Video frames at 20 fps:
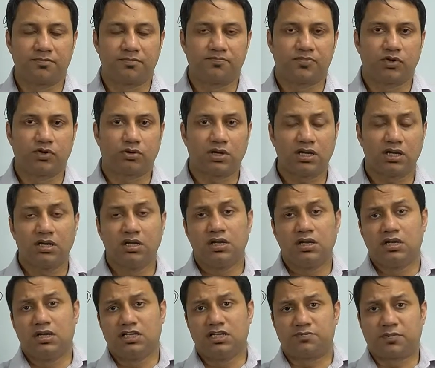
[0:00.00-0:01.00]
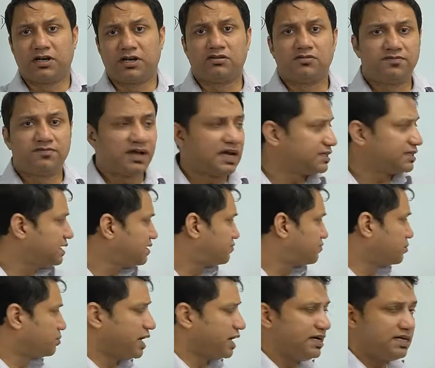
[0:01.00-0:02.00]
Okay, in spite of the fact that
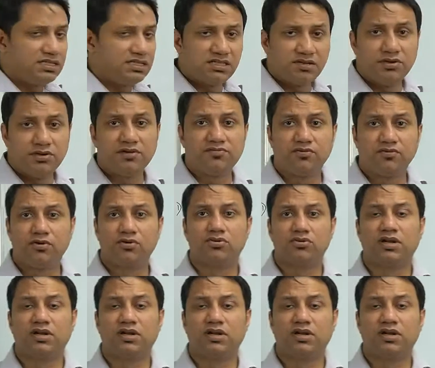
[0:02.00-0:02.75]
from 1974